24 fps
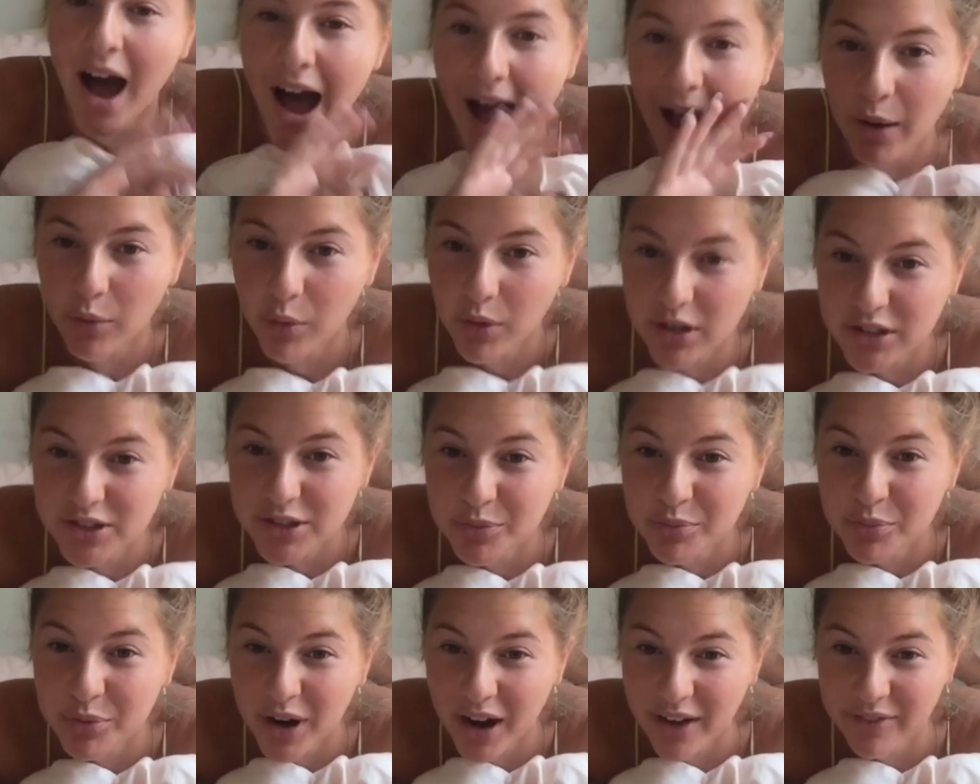I wanted to
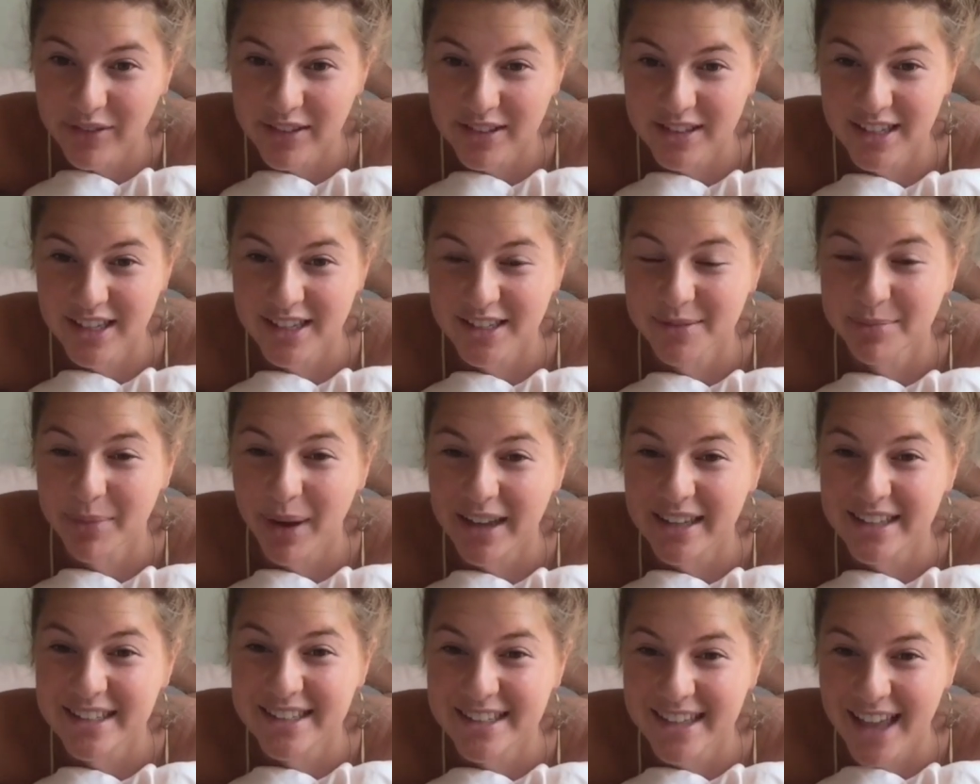preface this
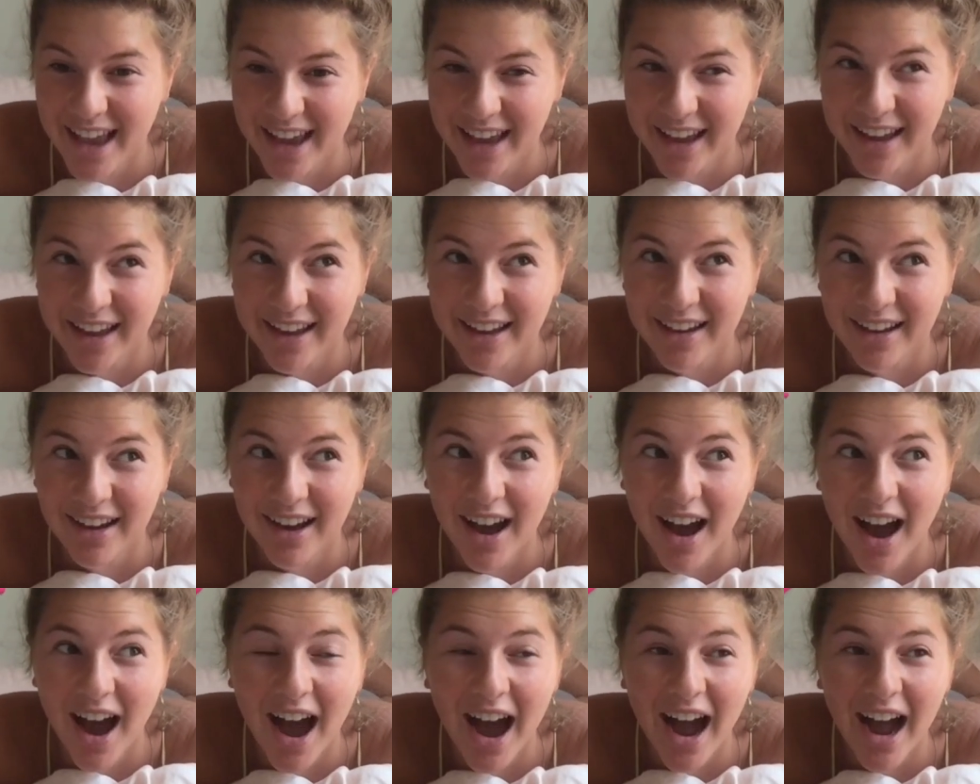by saying
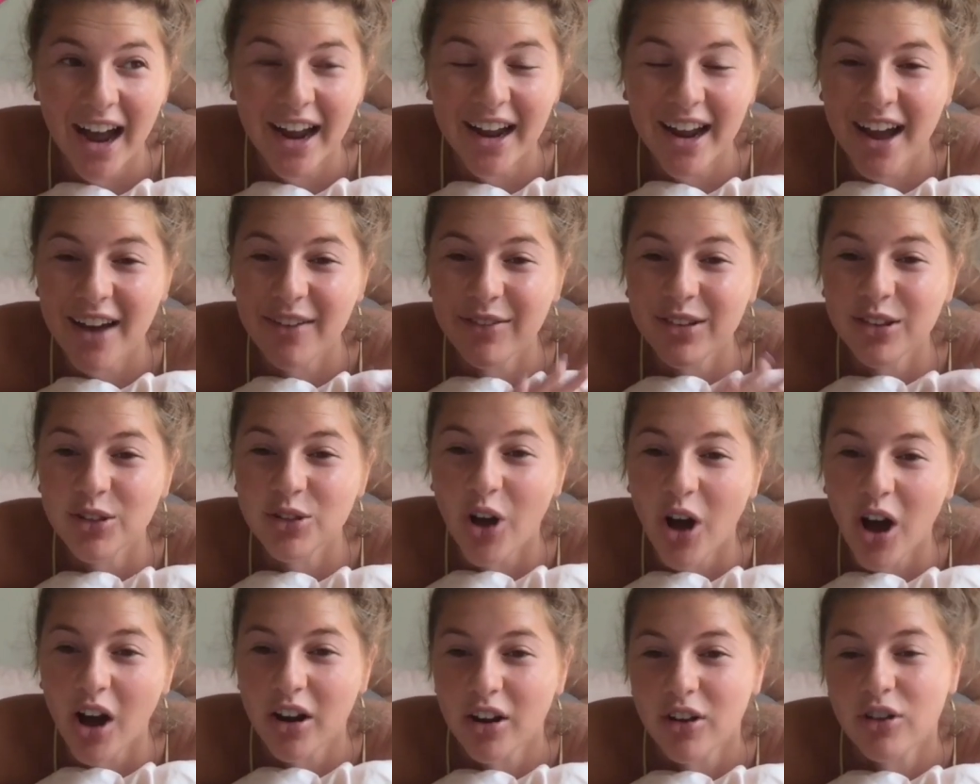I have a
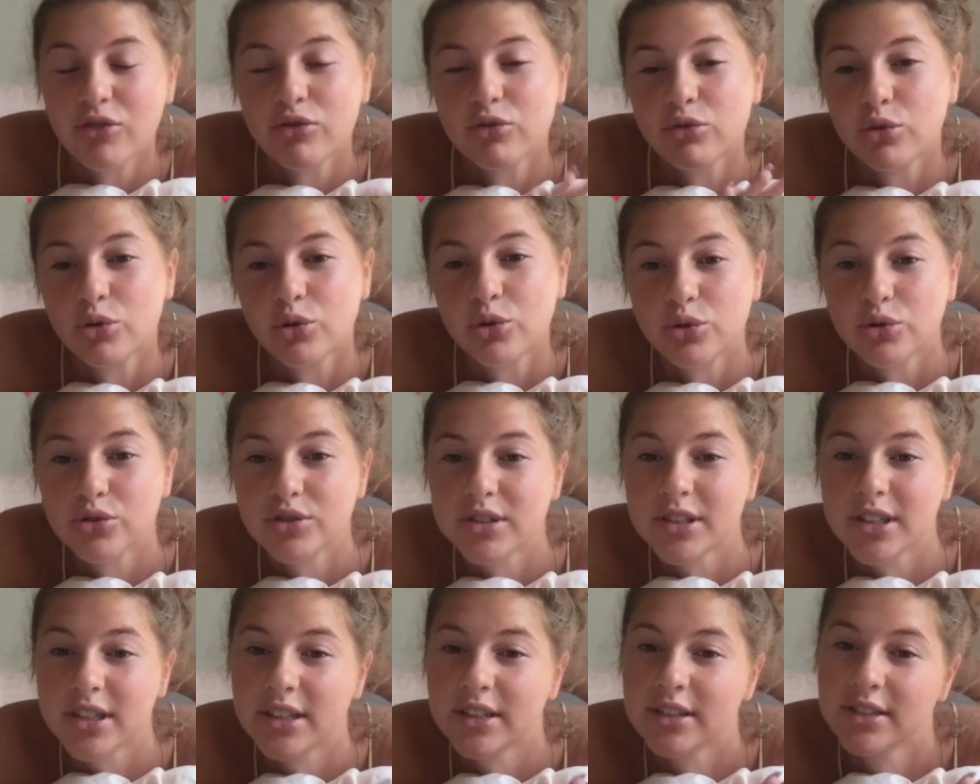lot of
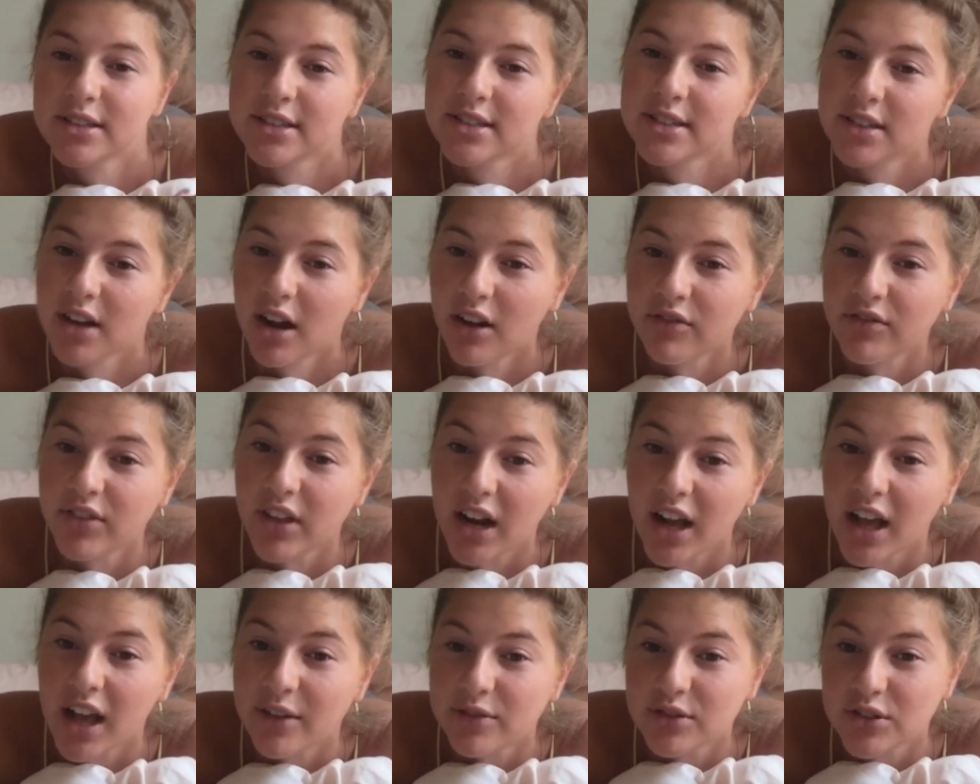rules and stuff that
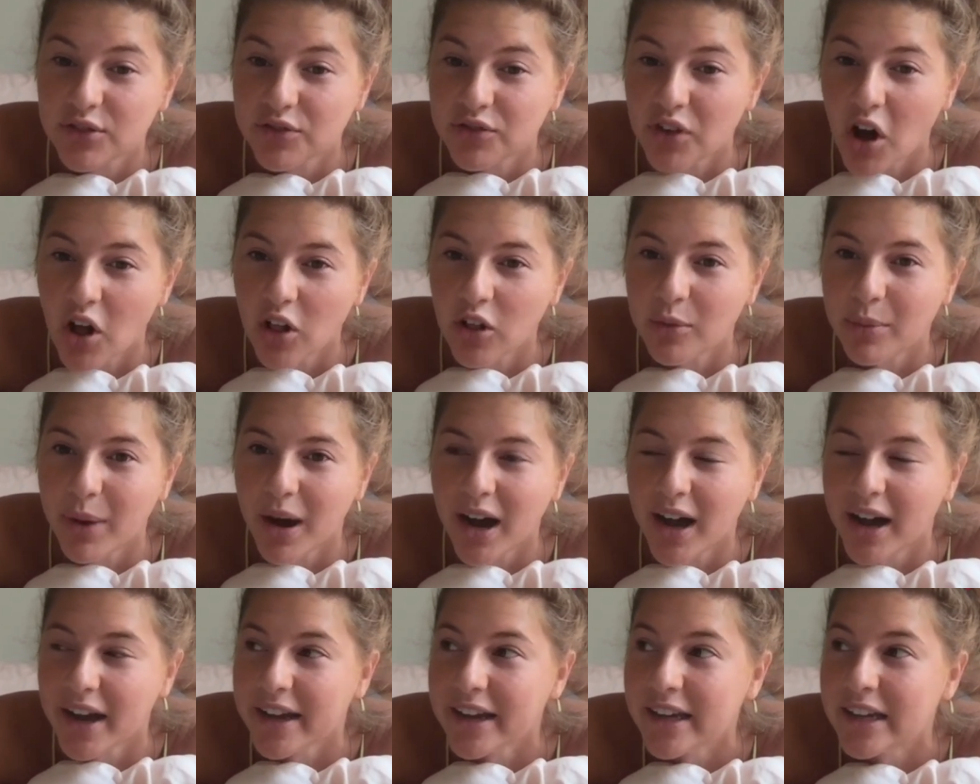I have to follow
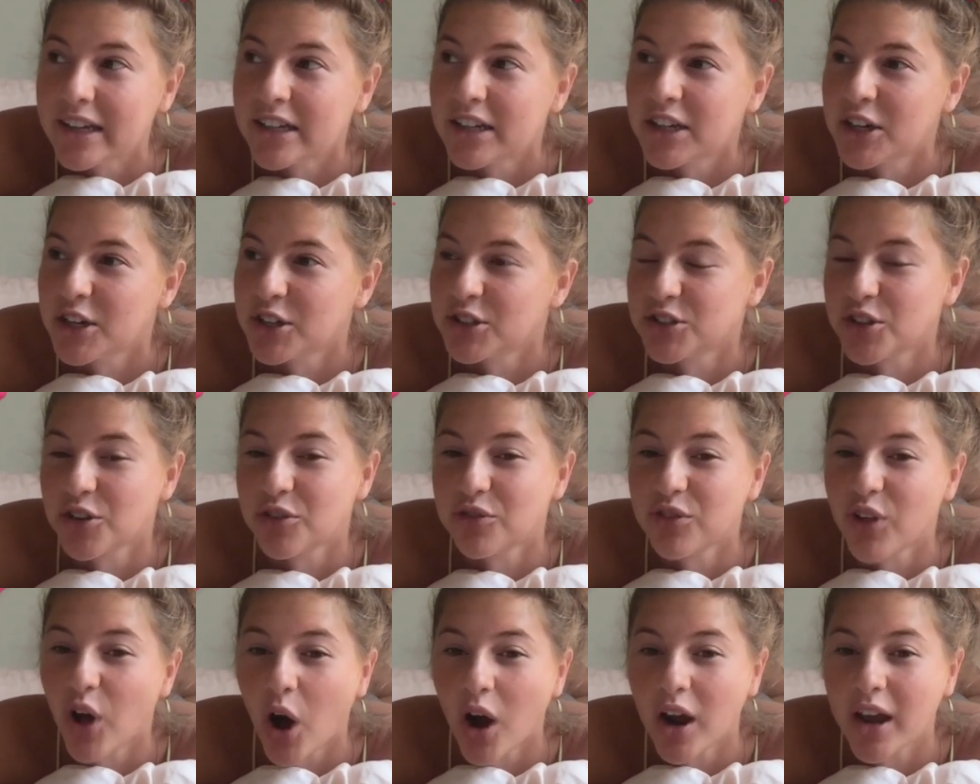by, so
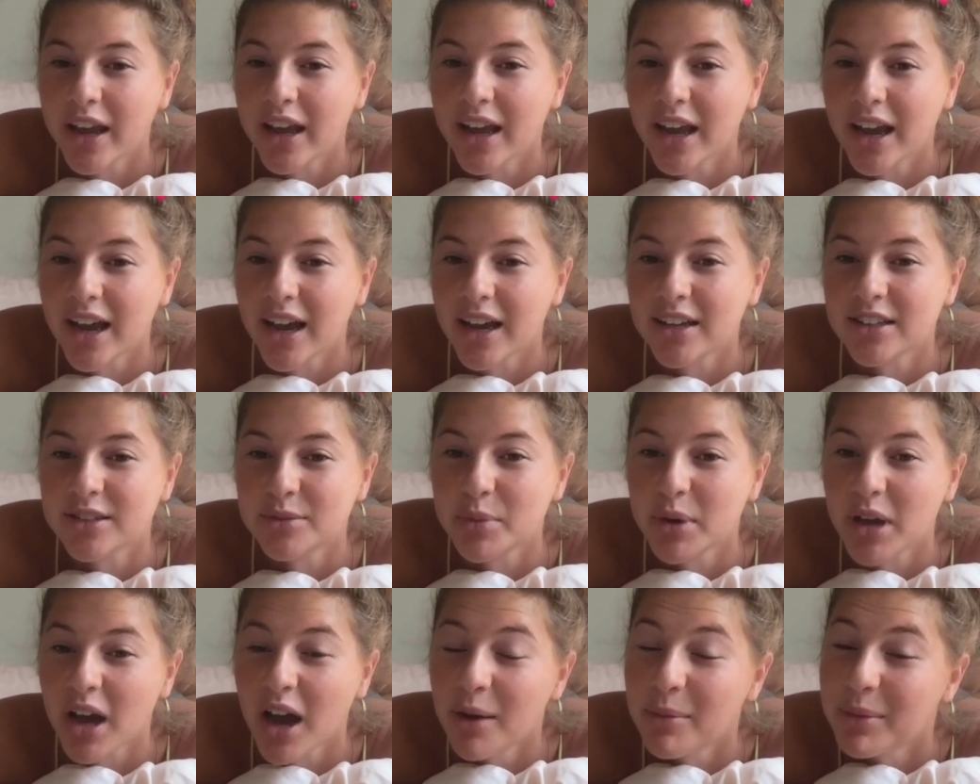vlogging has
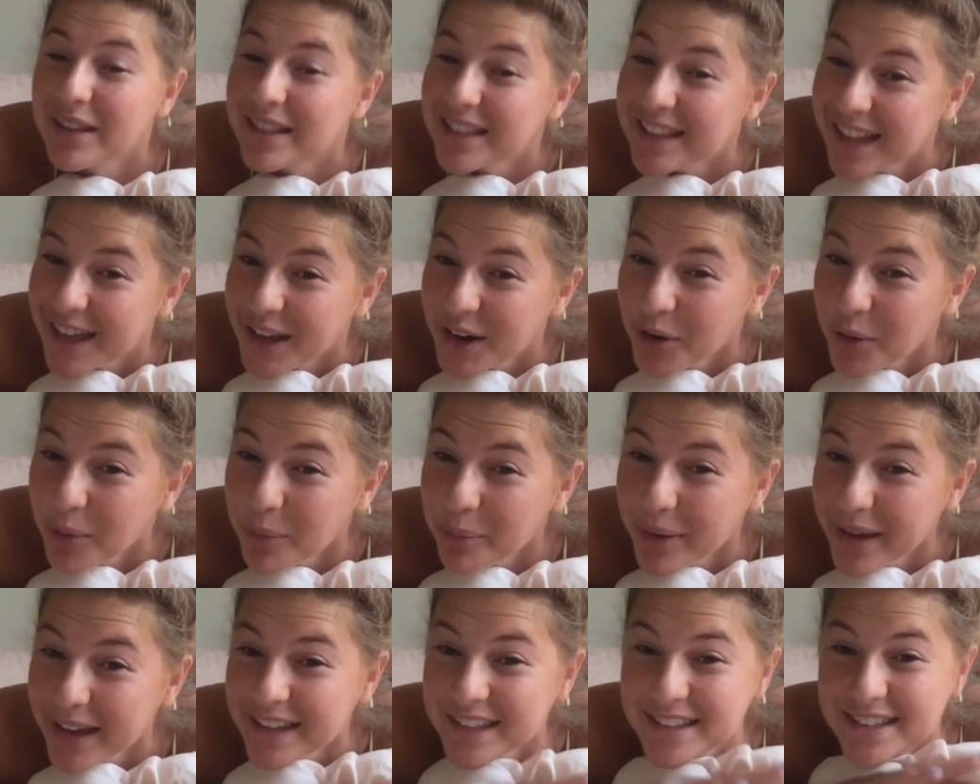become a little
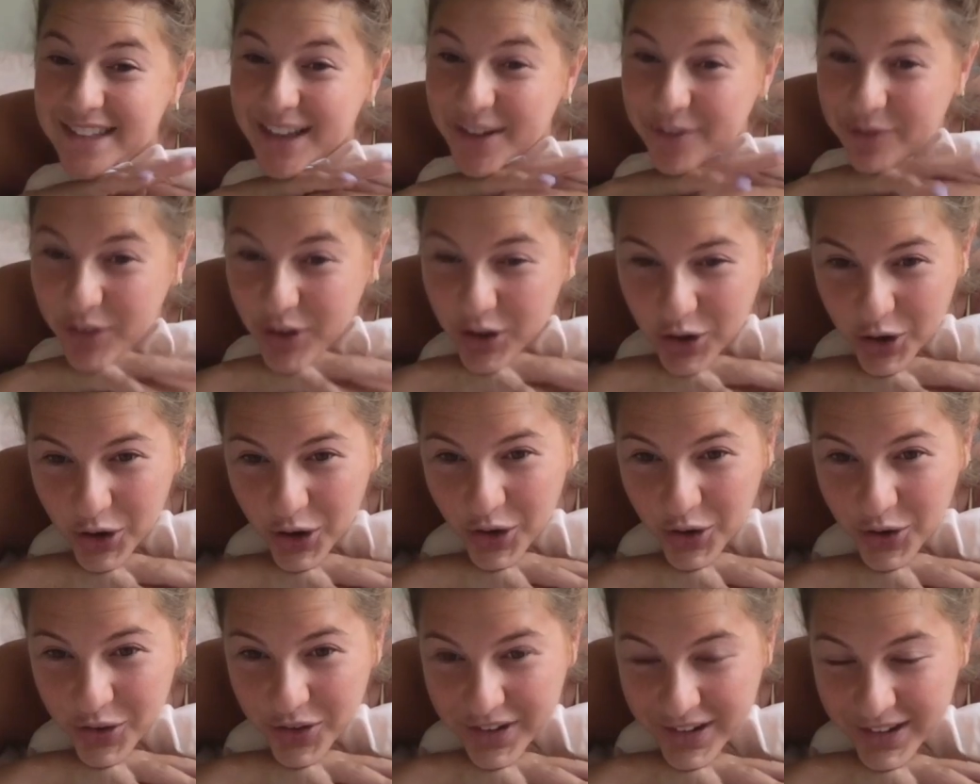bit
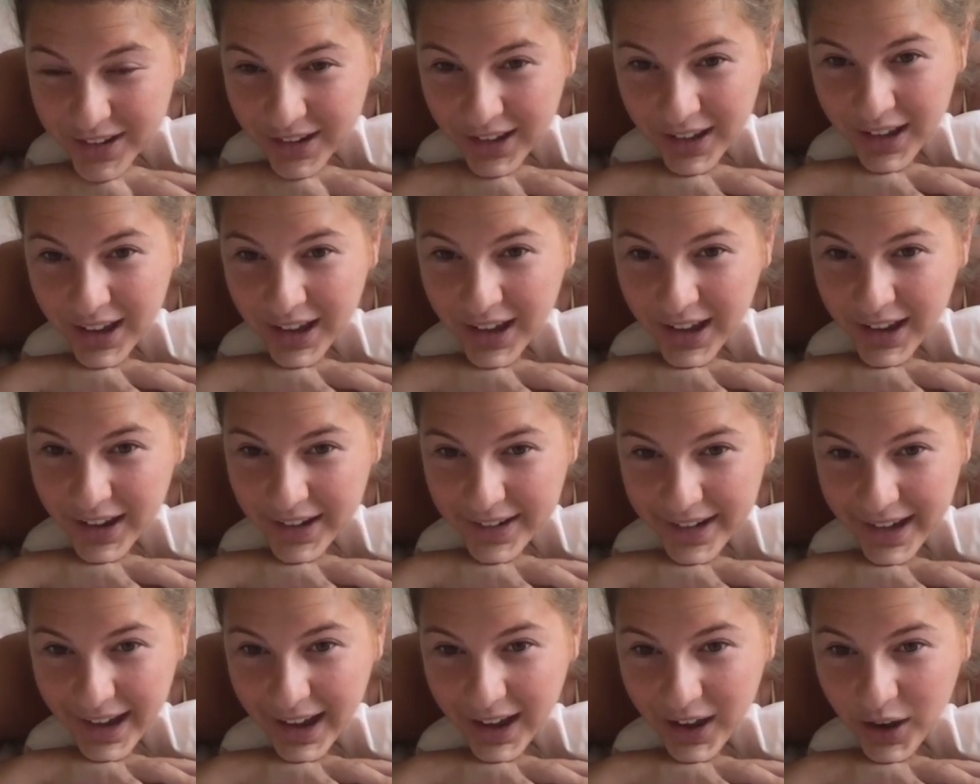difficult
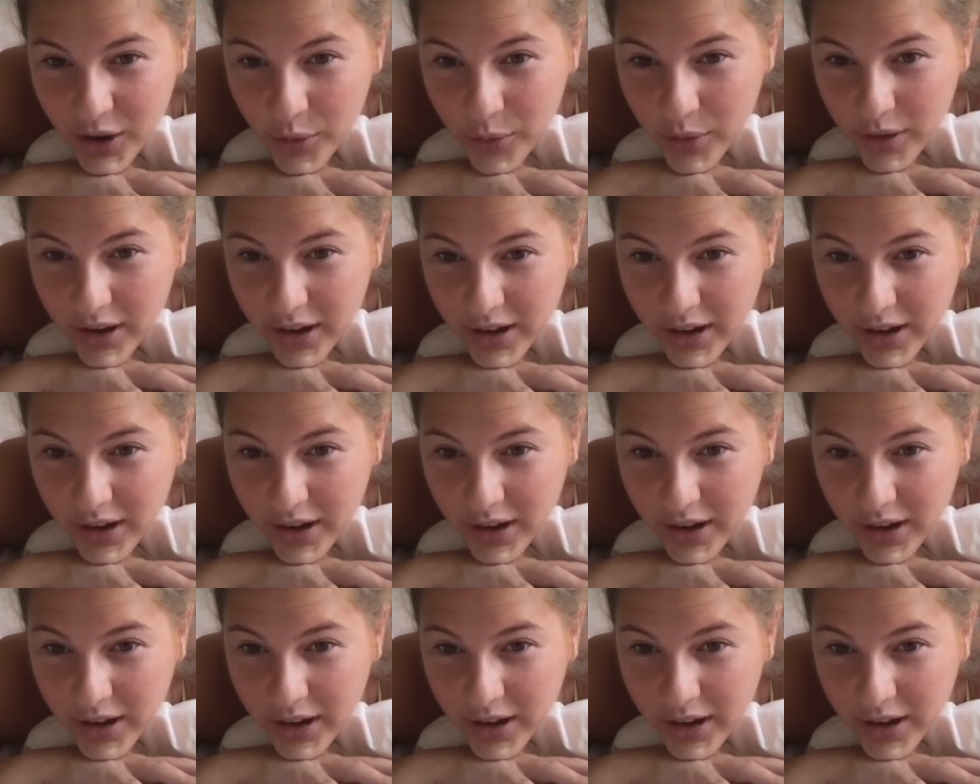now.